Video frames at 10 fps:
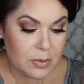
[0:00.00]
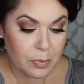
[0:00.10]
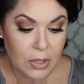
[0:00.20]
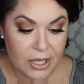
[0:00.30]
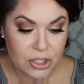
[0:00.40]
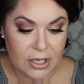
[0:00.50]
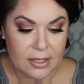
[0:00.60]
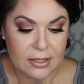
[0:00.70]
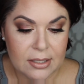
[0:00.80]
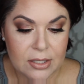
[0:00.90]

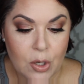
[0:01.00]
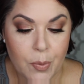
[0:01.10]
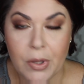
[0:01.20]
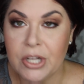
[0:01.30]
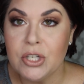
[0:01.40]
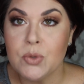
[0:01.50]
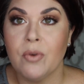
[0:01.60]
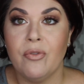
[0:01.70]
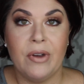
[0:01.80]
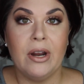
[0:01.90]
Blushes. So blushes
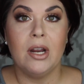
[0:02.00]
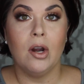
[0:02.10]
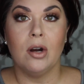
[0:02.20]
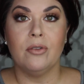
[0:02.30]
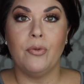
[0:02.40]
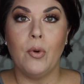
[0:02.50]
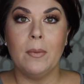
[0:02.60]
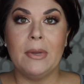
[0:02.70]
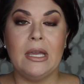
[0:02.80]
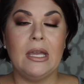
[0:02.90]
were very hard for
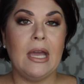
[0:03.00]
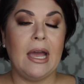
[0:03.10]
me.